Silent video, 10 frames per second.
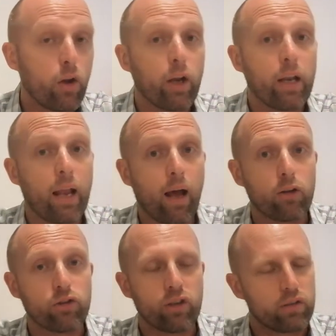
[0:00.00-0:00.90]
not in
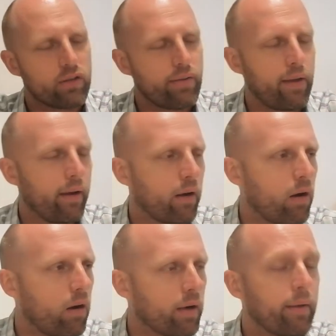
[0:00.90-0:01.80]
our church, thank
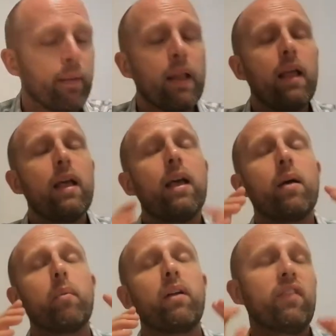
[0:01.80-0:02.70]
God,
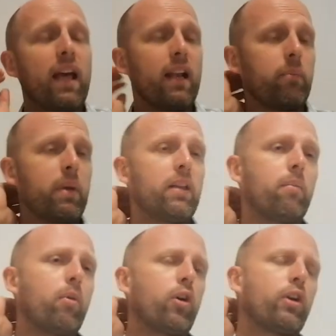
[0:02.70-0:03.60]
but if that had been
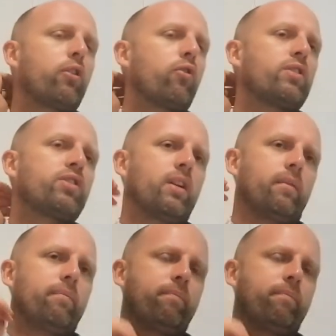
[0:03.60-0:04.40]
the modern Christian,